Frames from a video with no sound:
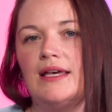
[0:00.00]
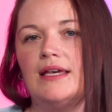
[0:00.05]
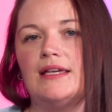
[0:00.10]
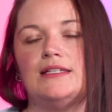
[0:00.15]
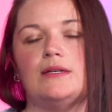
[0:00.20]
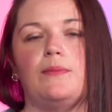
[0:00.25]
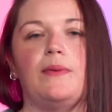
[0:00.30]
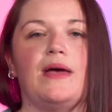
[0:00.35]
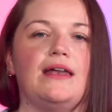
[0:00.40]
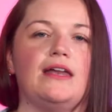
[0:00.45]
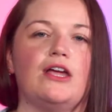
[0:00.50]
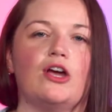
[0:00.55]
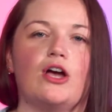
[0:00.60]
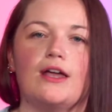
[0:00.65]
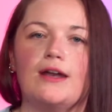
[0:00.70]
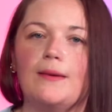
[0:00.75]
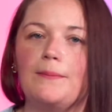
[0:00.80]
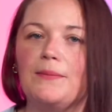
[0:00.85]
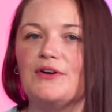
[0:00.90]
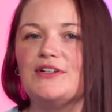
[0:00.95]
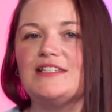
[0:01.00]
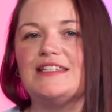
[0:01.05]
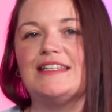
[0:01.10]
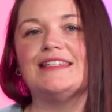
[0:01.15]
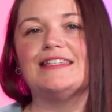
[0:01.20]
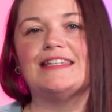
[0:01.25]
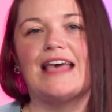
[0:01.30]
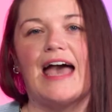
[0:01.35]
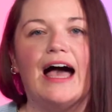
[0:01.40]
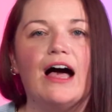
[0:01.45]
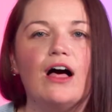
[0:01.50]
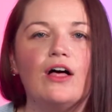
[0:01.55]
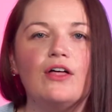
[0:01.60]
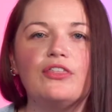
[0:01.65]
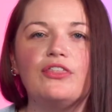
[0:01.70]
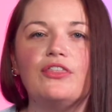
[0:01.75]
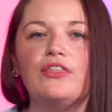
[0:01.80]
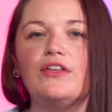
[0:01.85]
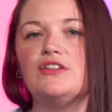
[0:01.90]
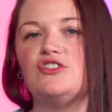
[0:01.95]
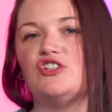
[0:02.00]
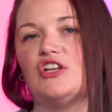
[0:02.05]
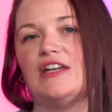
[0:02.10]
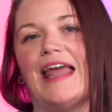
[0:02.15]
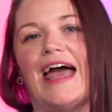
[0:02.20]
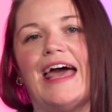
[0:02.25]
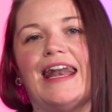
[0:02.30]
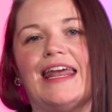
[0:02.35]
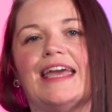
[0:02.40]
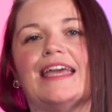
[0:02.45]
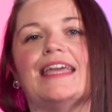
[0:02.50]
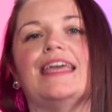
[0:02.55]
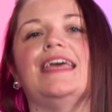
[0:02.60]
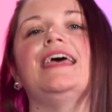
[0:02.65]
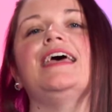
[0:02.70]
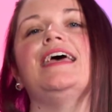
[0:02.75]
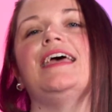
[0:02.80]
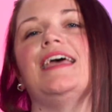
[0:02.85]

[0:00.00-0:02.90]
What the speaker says: Depending on a person's health, genetic,